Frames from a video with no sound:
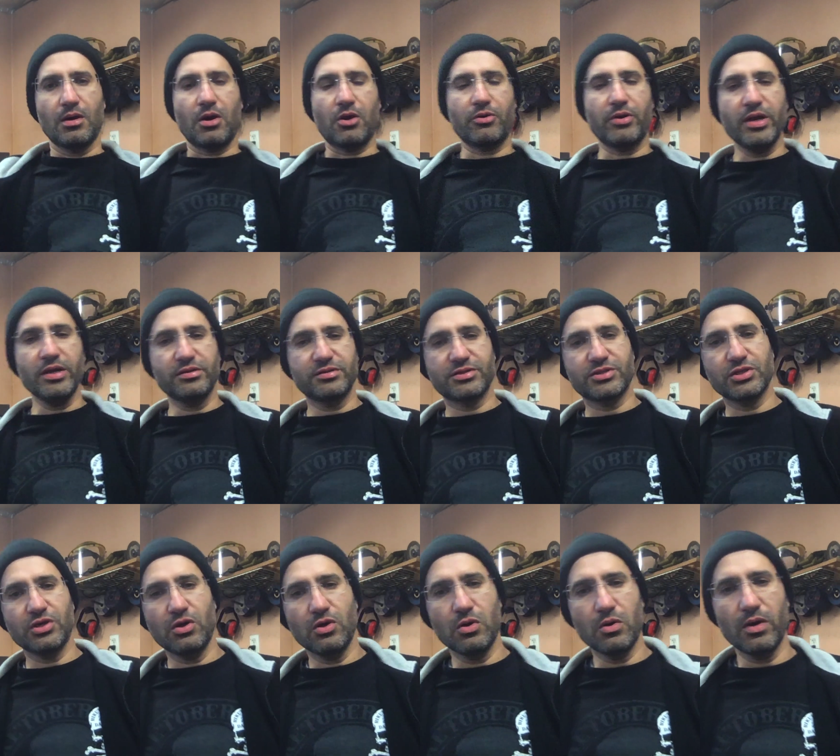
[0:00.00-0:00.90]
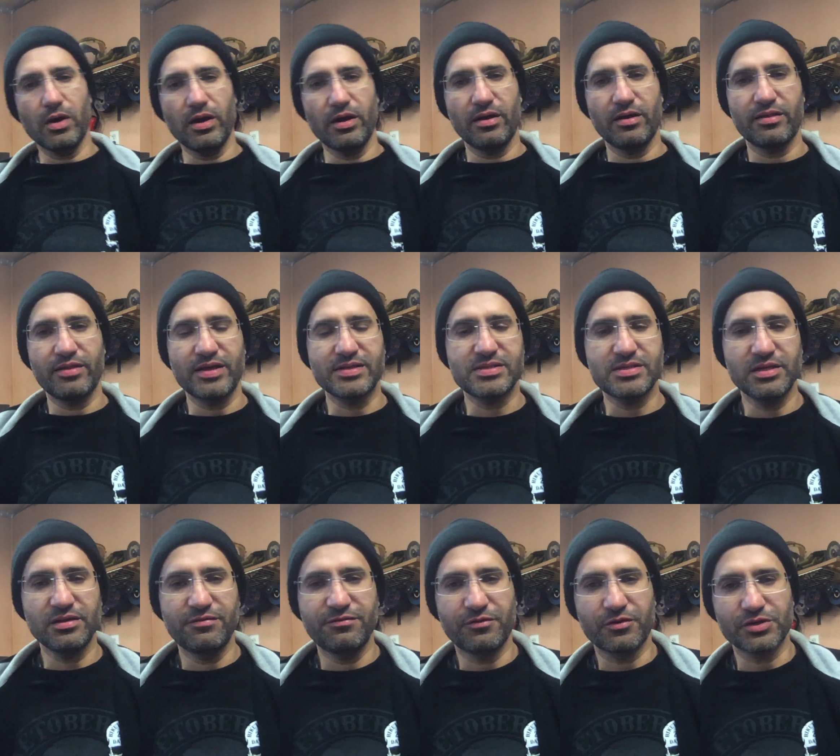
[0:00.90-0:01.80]
All right, so that's
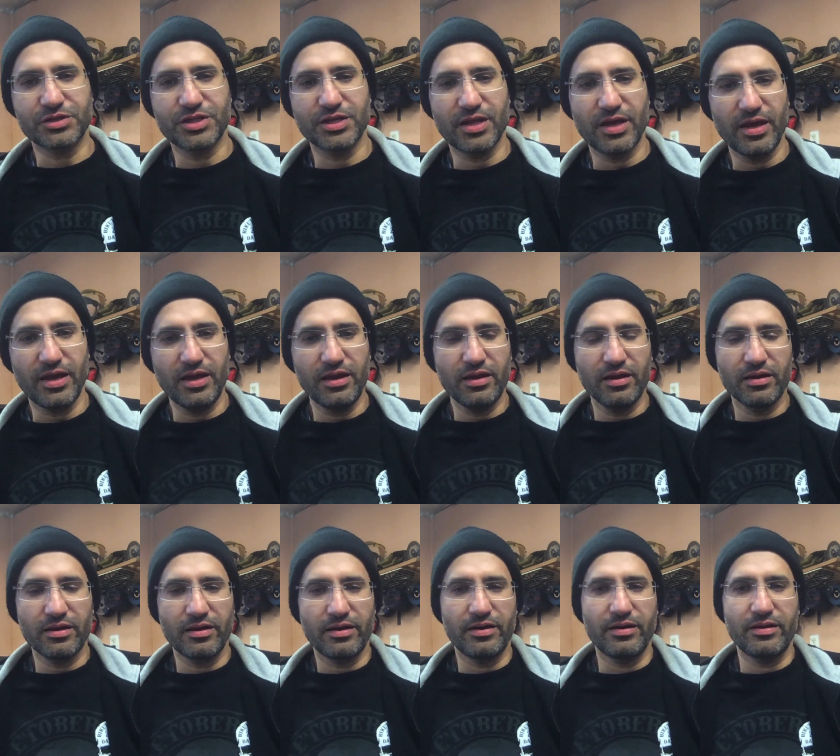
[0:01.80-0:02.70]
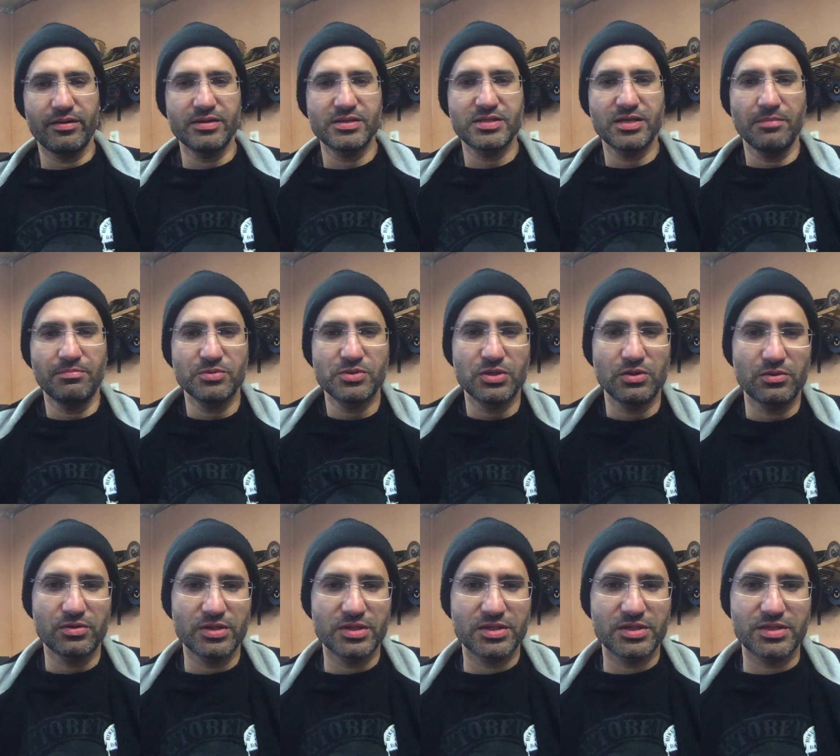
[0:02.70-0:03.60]
it for today. This
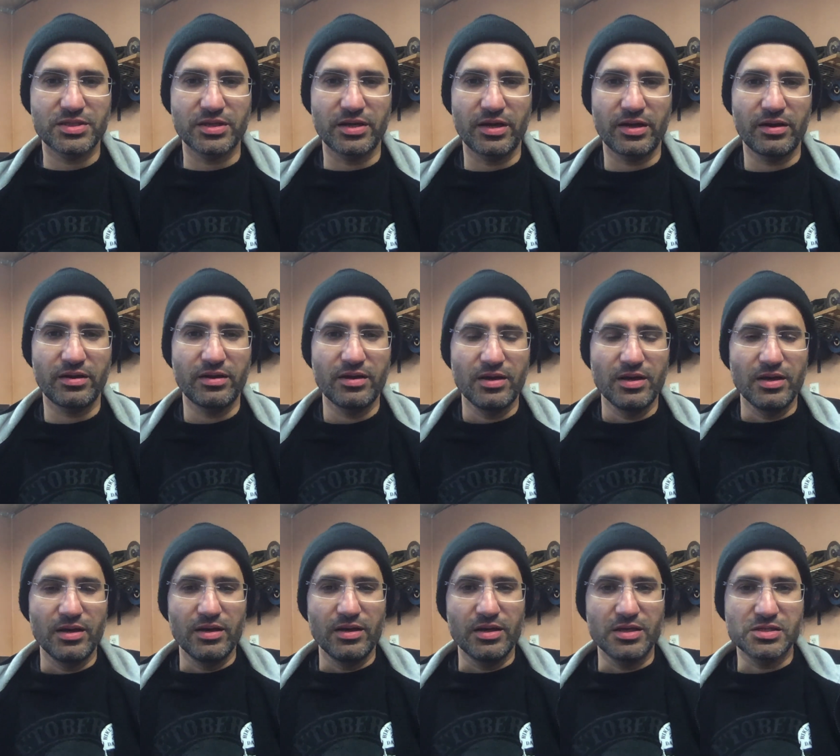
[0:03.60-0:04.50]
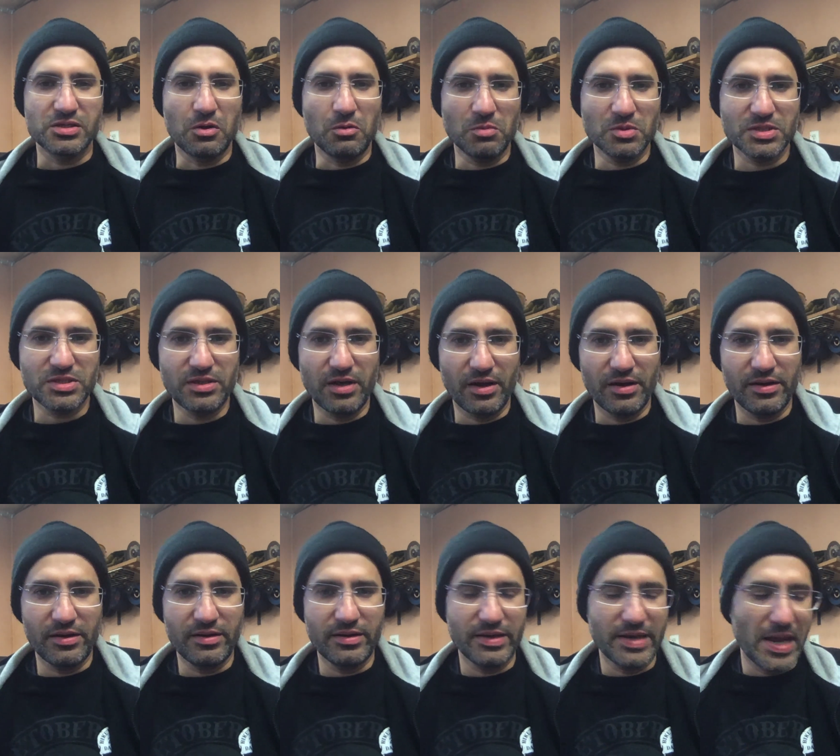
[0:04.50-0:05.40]
episode is almost
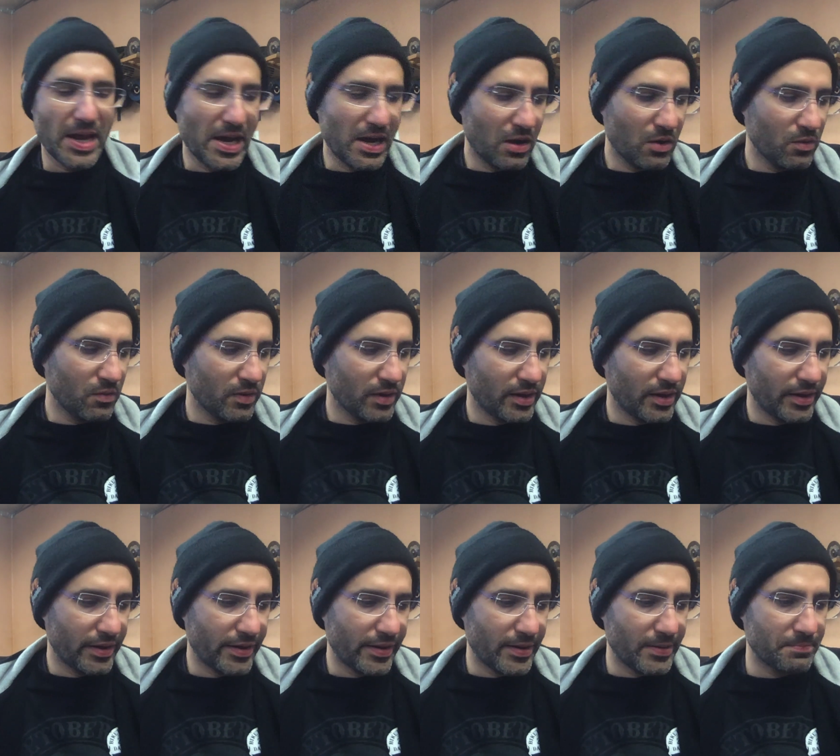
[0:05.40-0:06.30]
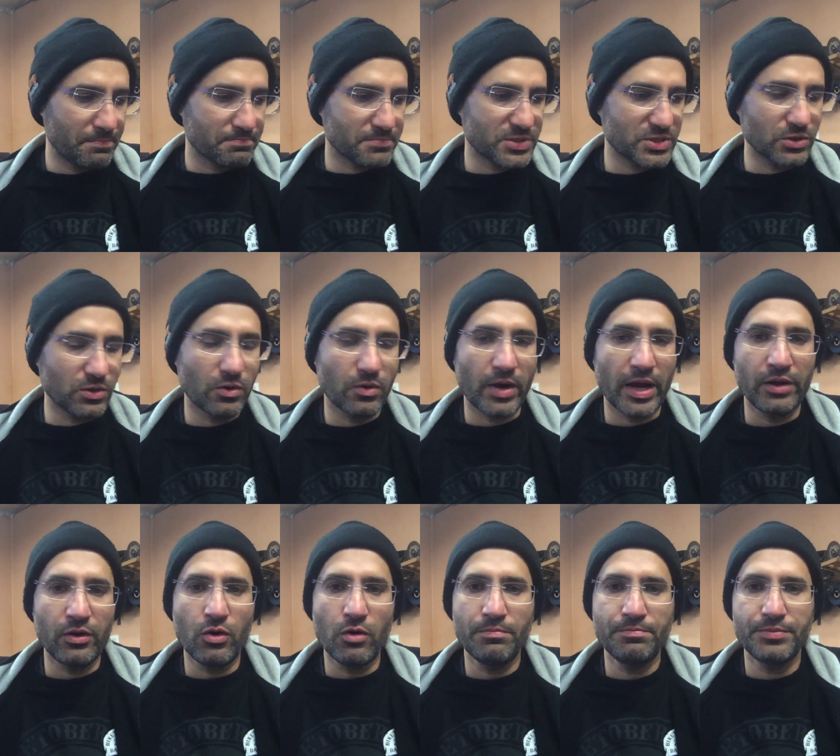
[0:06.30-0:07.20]
done now. So I
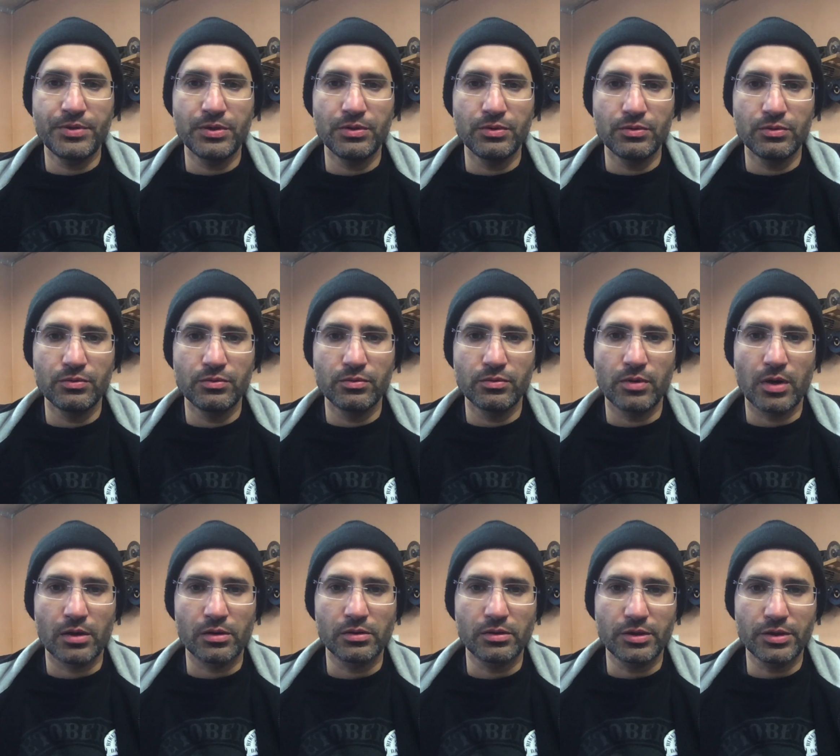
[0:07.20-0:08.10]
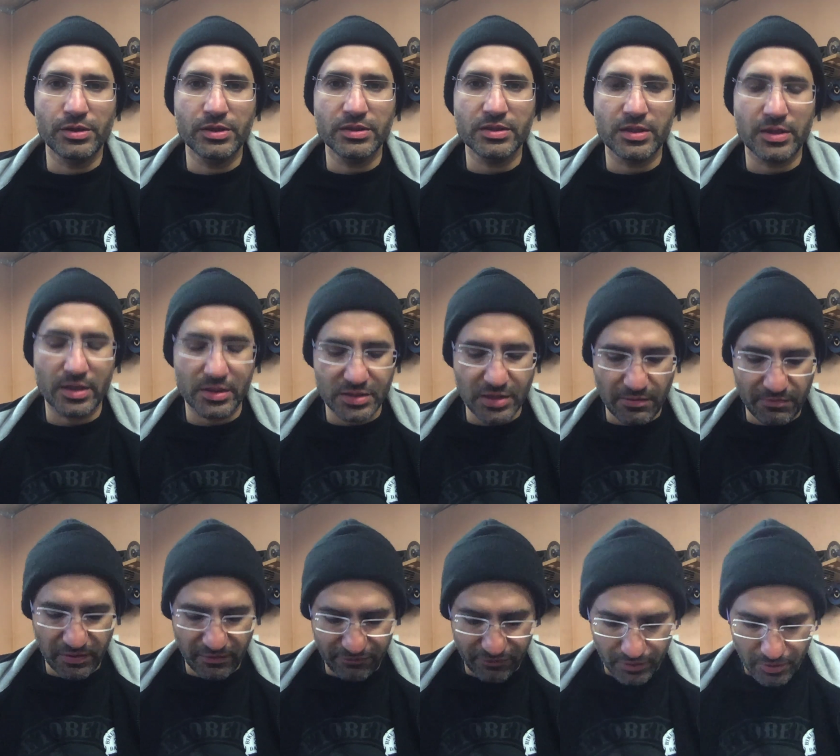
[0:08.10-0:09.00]
hope you are learning
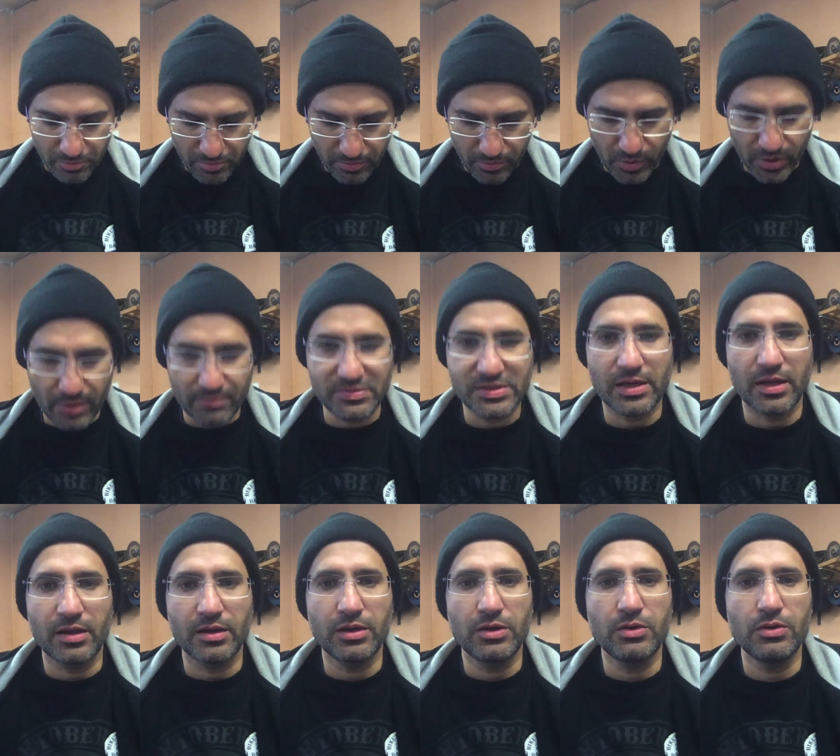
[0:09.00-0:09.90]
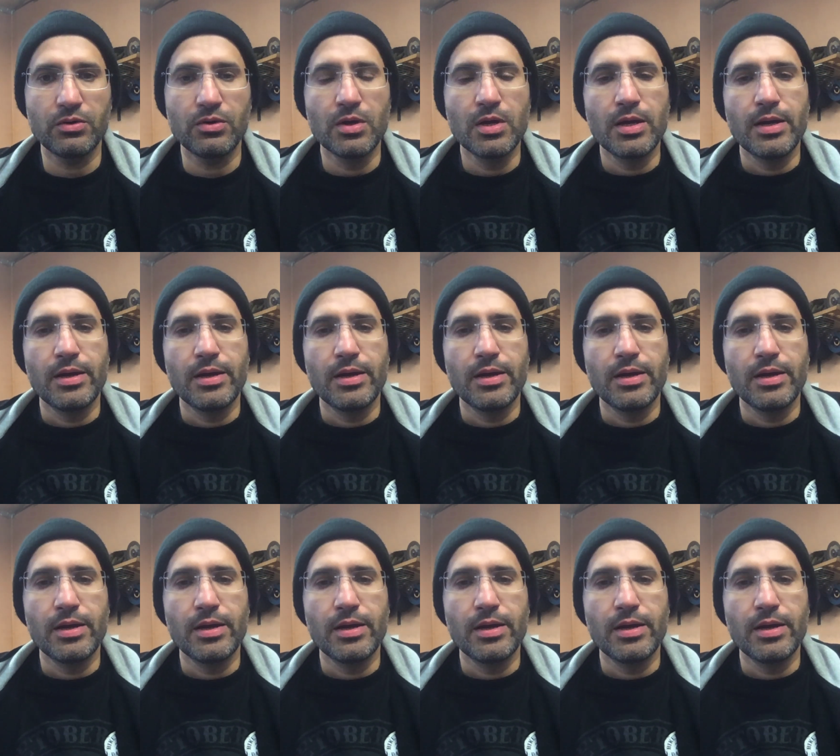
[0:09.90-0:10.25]
something from what I'm telling you.